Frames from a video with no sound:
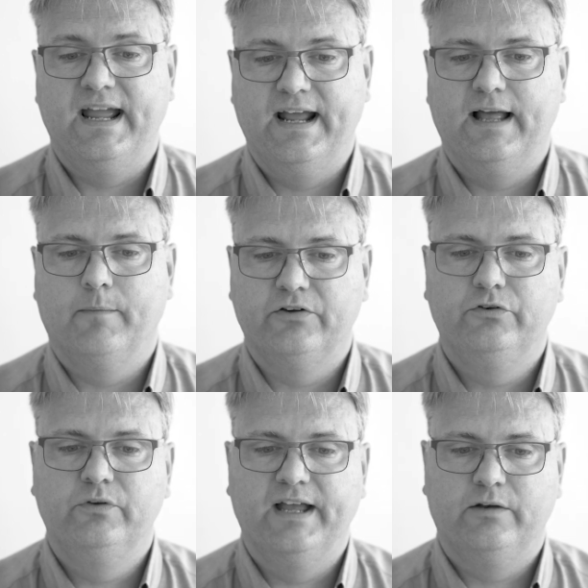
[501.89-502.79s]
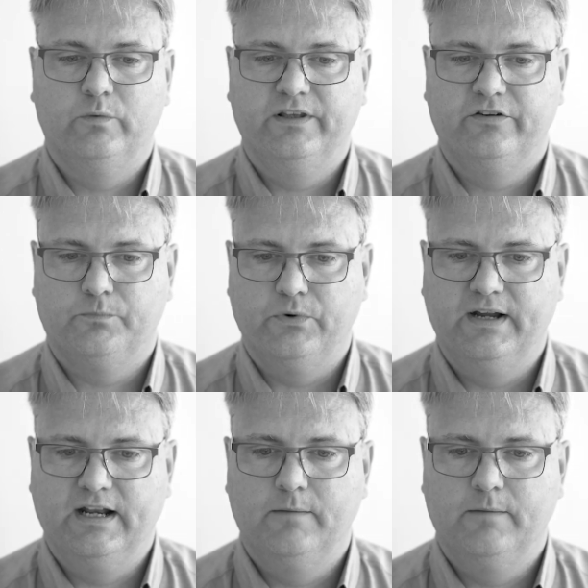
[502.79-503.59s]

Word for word: and I must do that with a spring